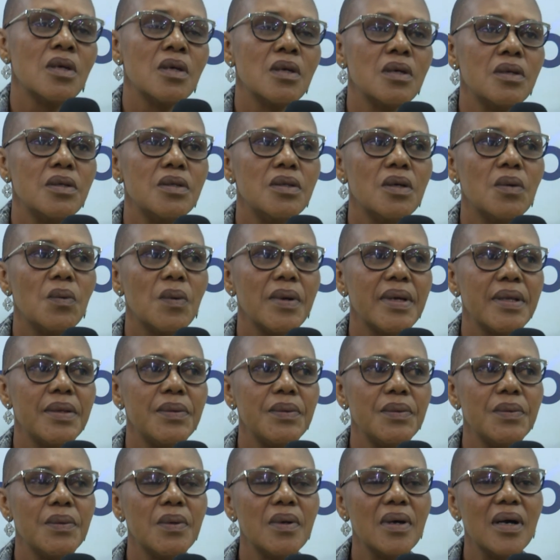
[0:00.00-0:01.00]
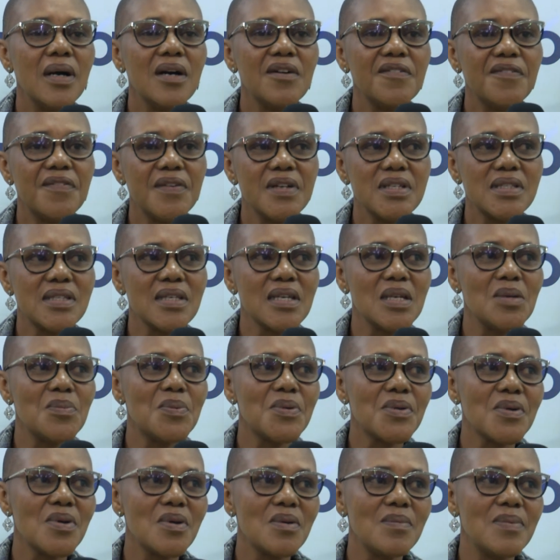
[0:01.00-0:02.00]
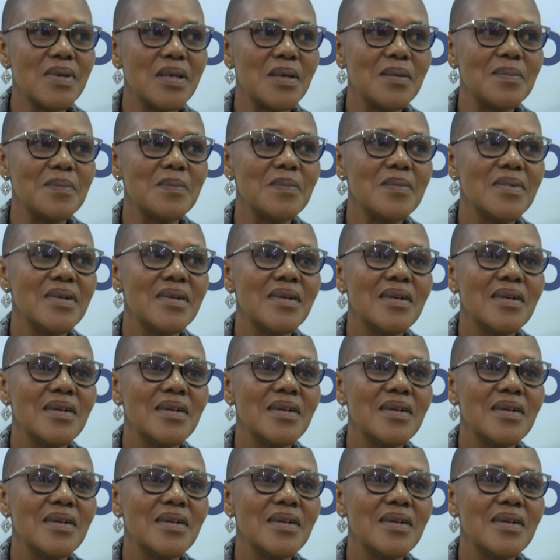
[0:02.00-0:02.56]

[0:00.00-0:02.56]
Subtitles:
you know, when you are facing a problem,